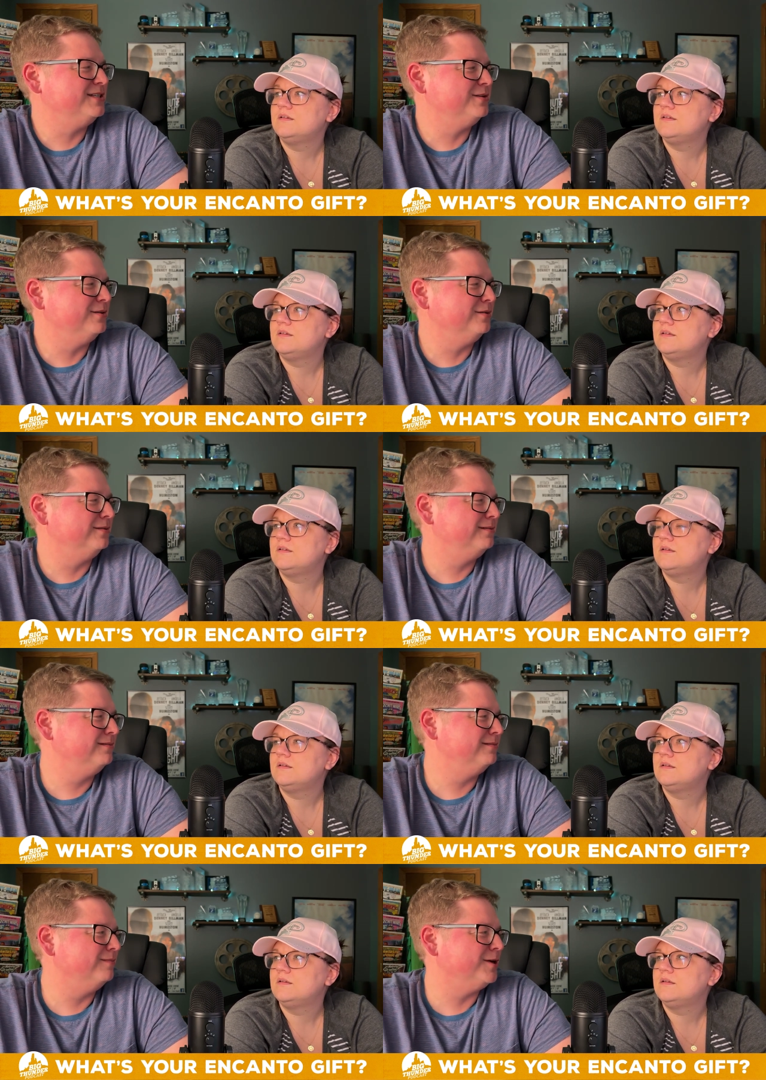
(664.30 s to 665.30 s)
Speaker 1: do
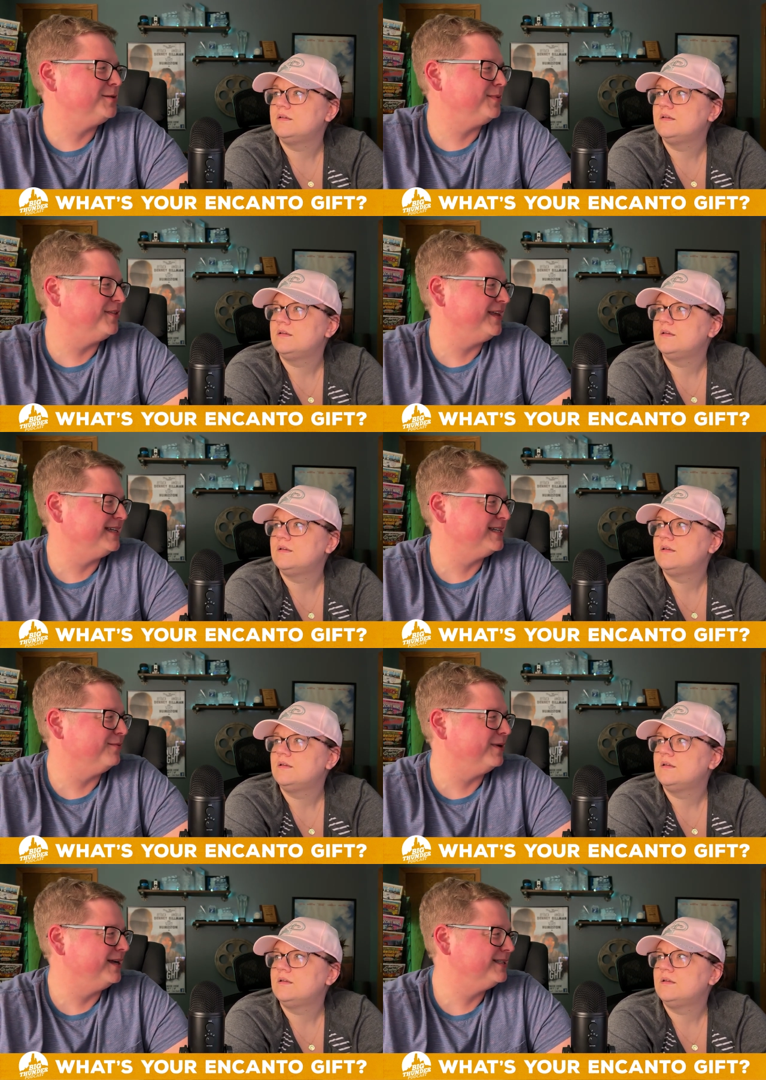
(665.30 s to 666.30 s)
multiple things
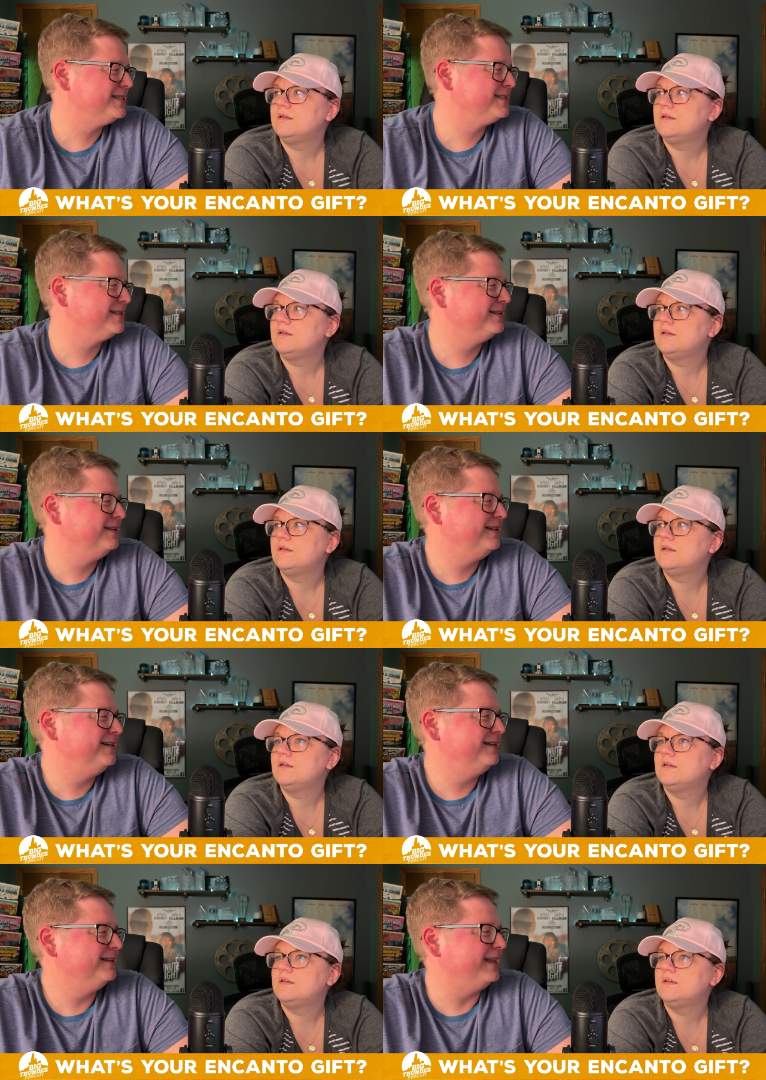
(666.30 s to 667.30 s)
at once.
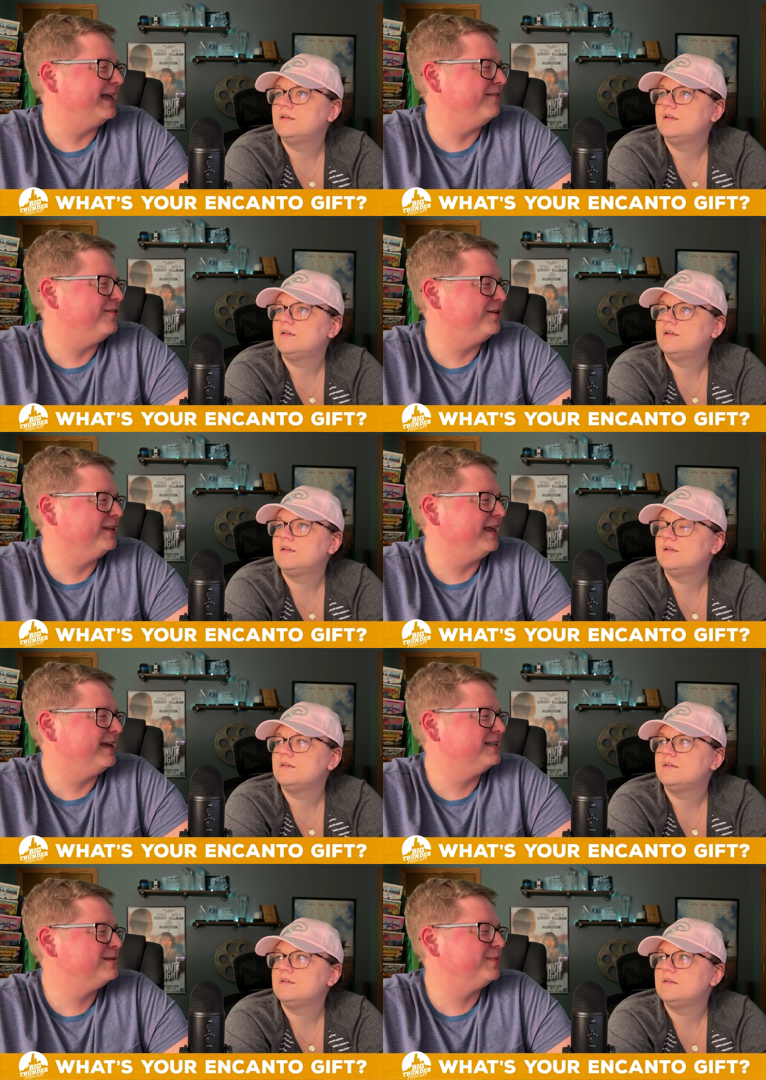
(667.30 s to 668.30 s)
Like if you could
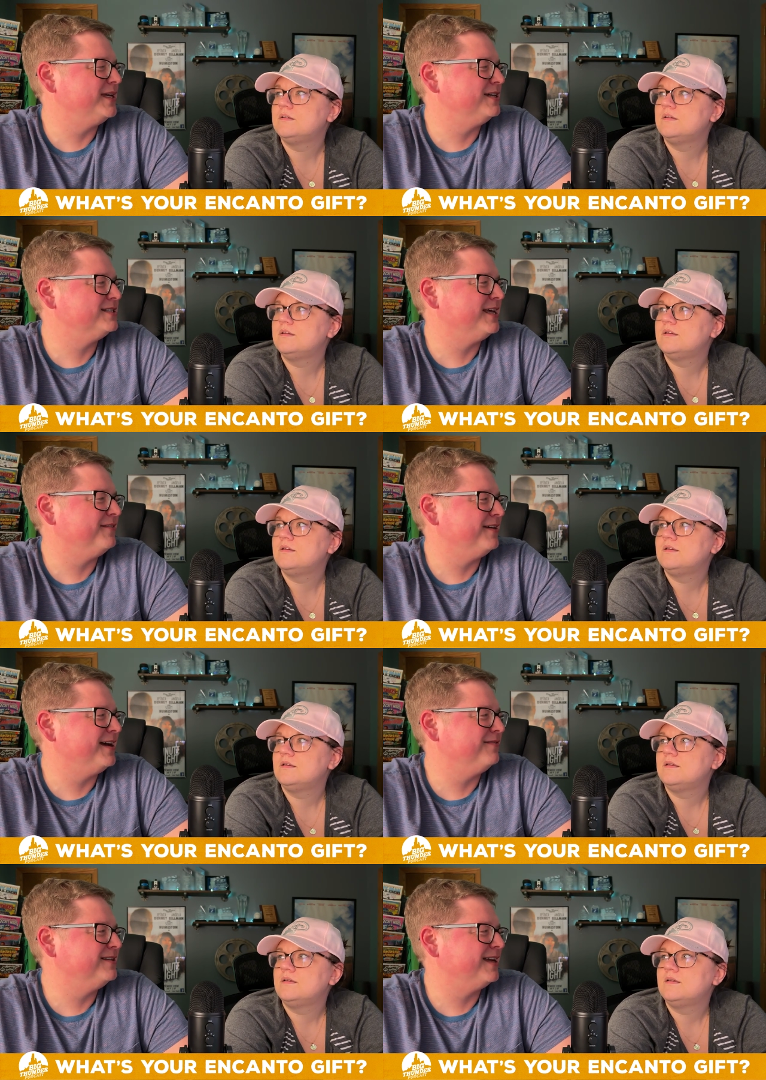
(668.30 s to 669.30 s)
like split yourself
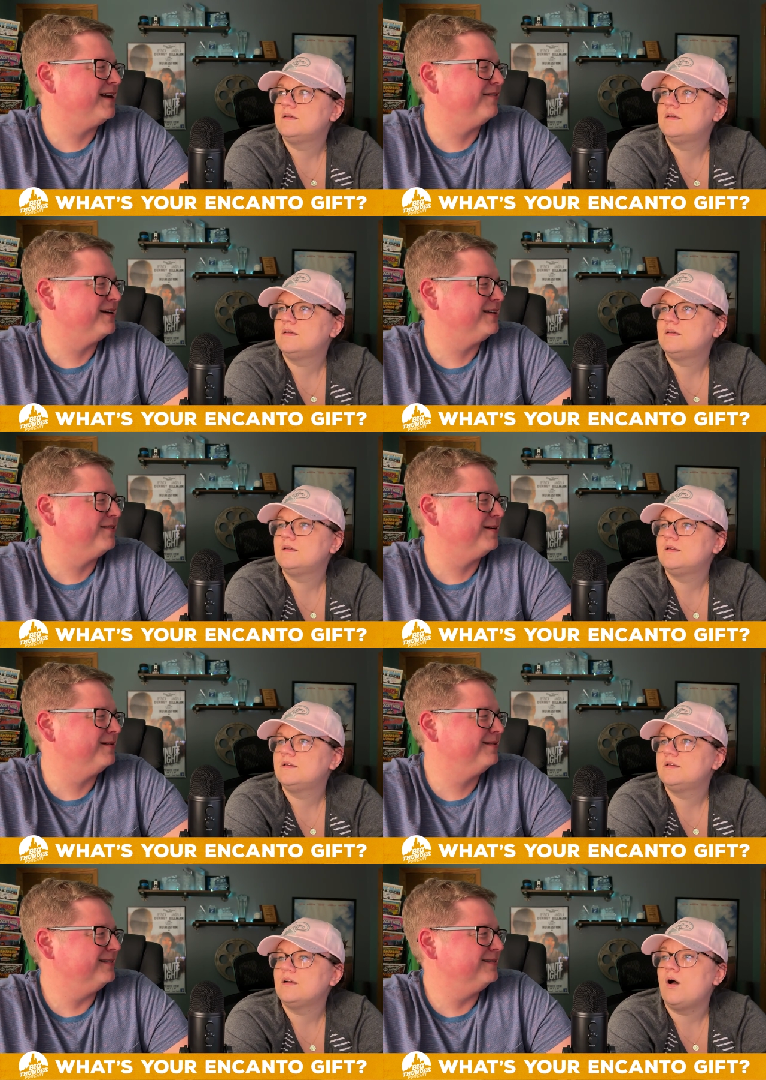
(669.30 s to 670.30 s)
off to cover
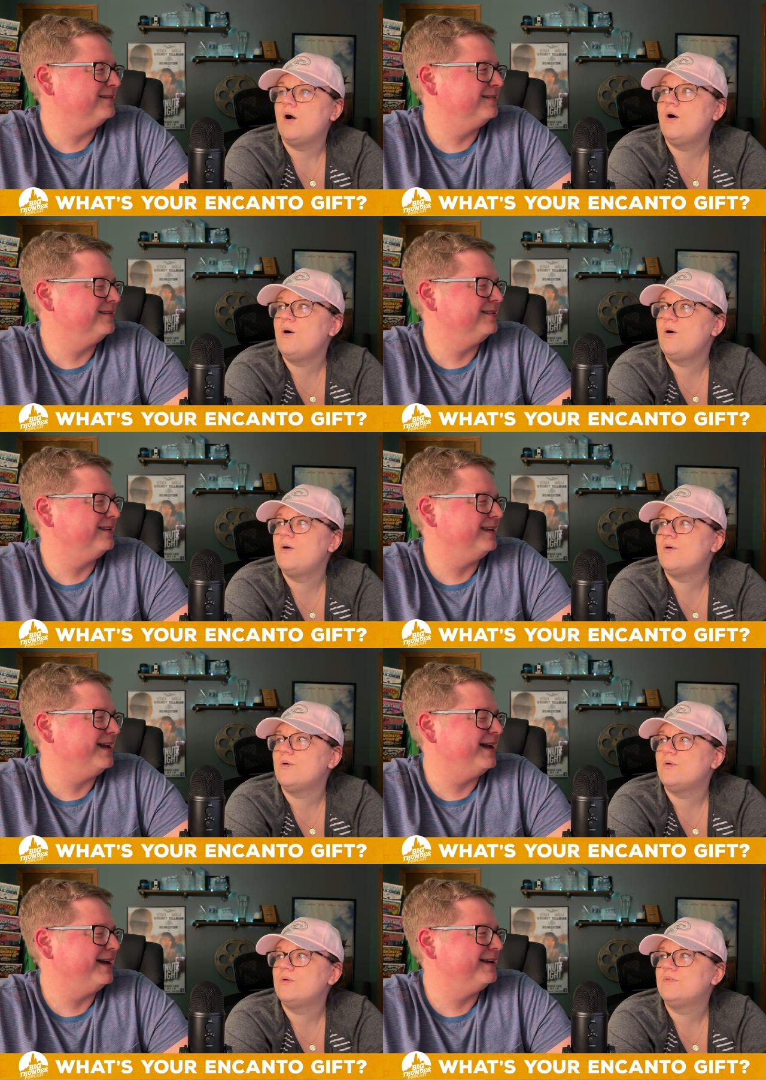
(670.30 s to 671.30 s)
different
Speaker 2: Oh.
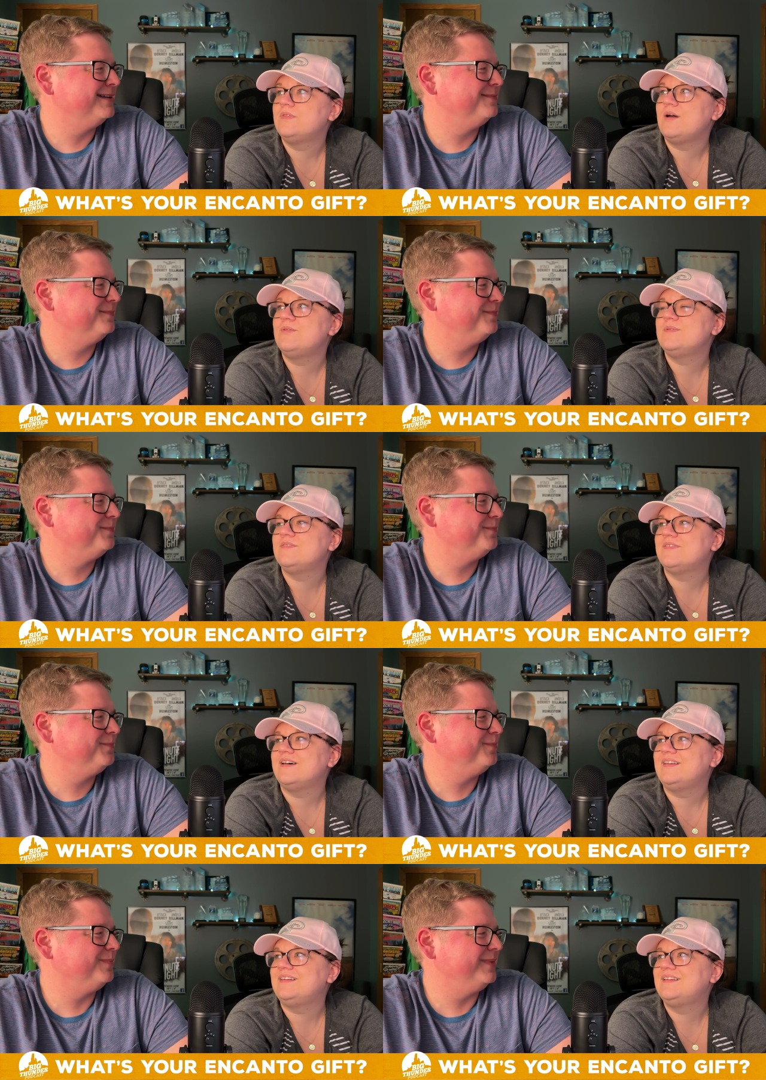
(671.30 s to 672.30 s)
Yeah. That would be
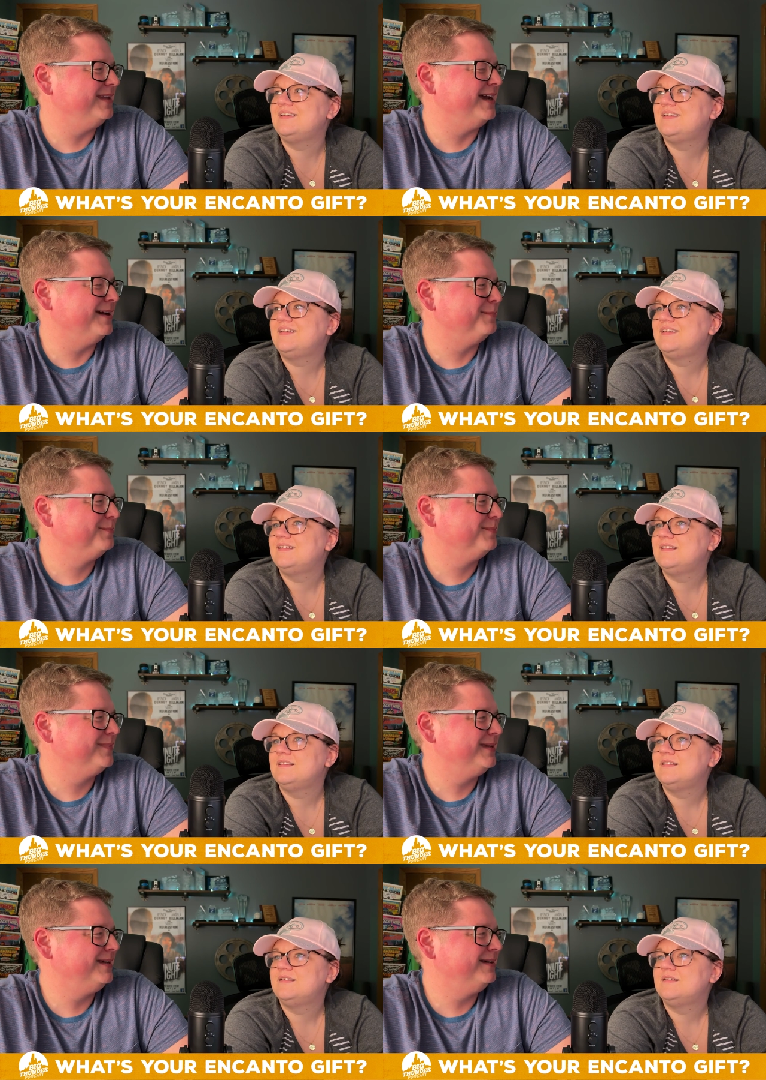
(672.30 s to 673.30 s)
fun.
Speaker 1: Yeah.
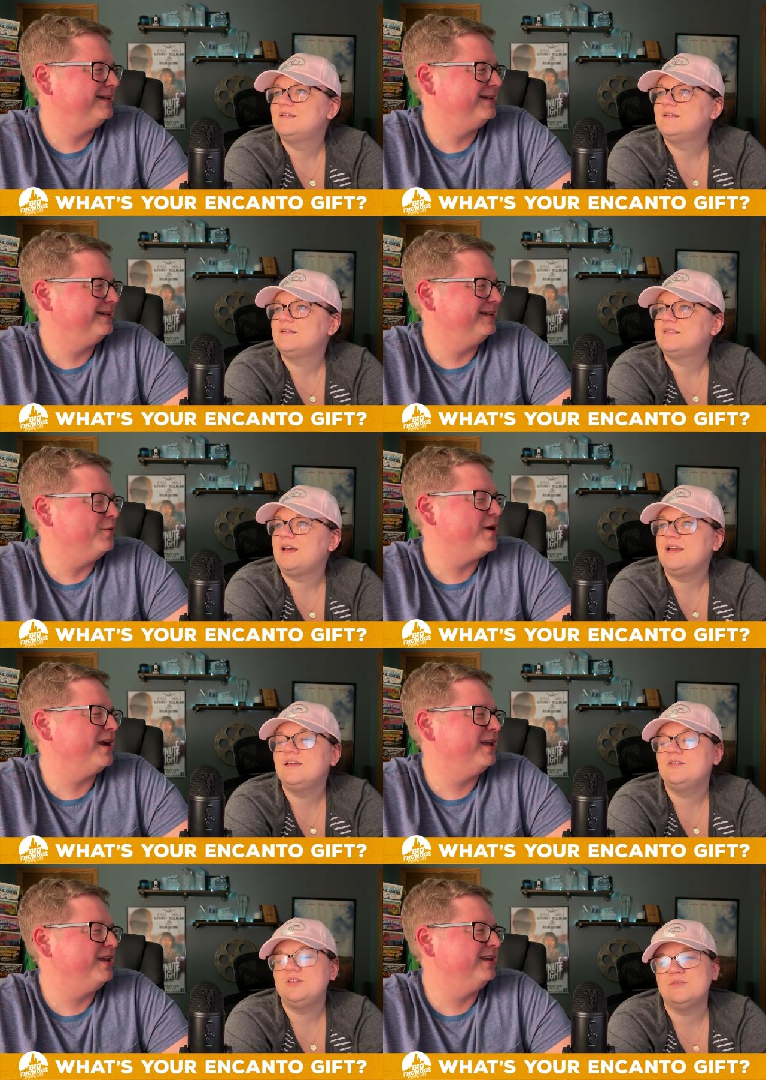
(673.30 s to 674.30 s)
You I wear,
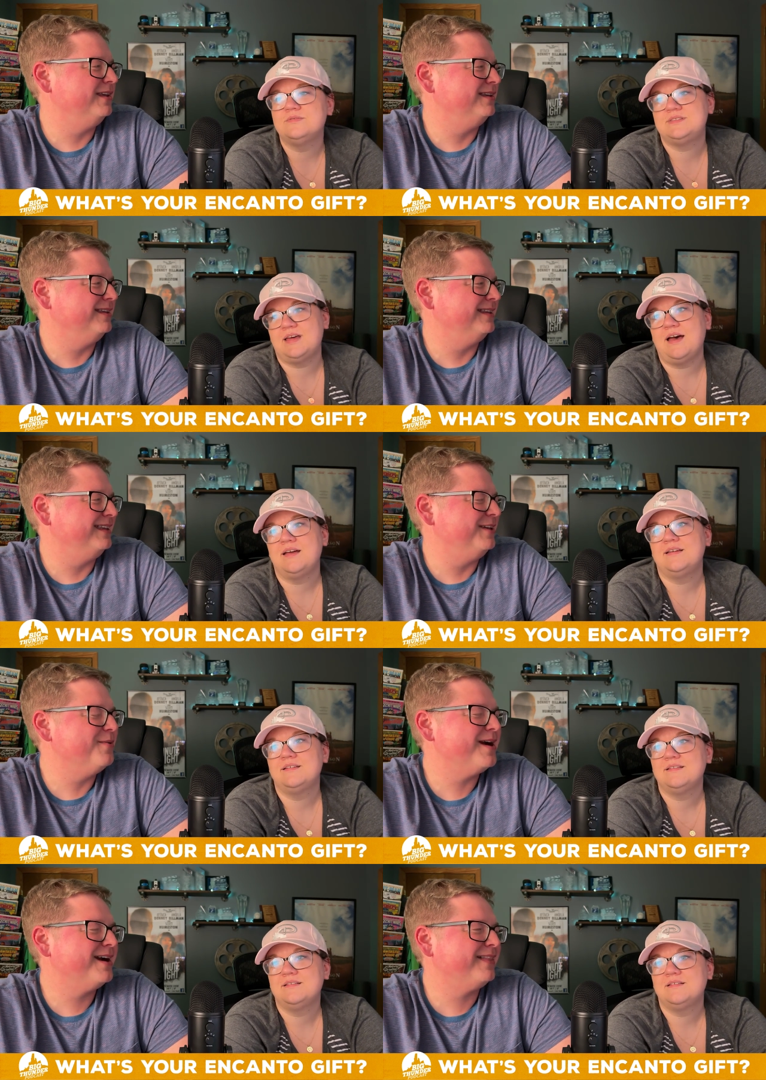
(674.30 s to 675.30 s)
could
Speaker 2: you, use that.
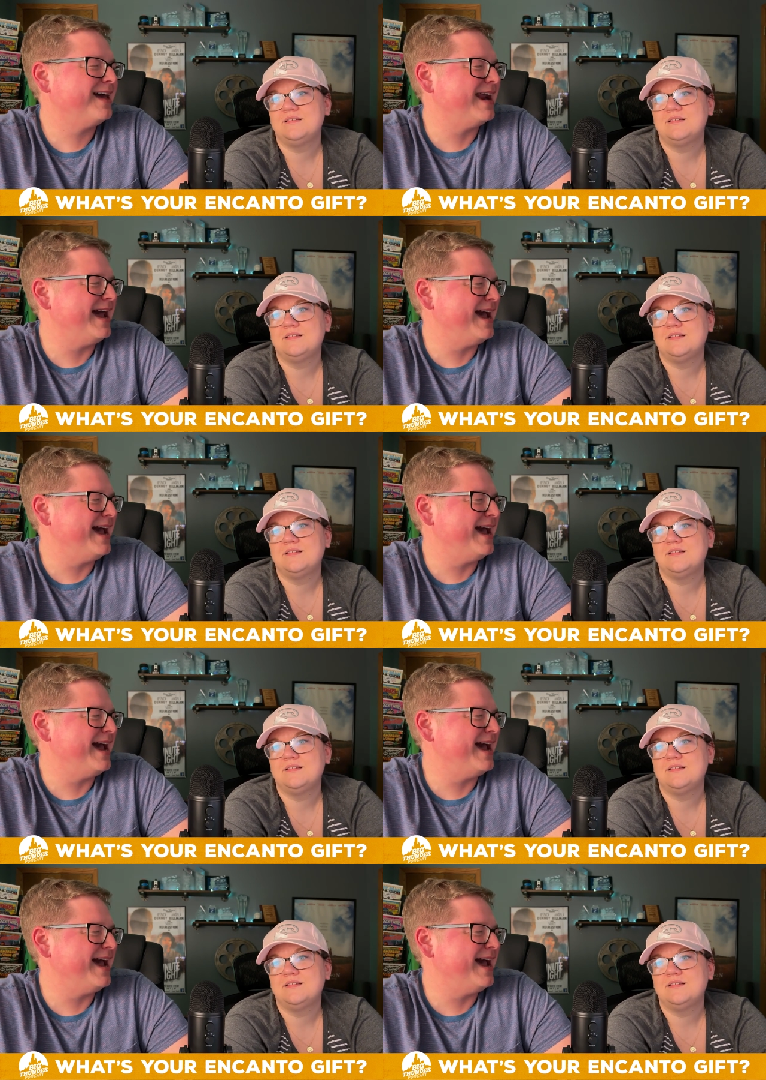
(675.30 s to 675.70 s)
Speaker 1: You wear a lot of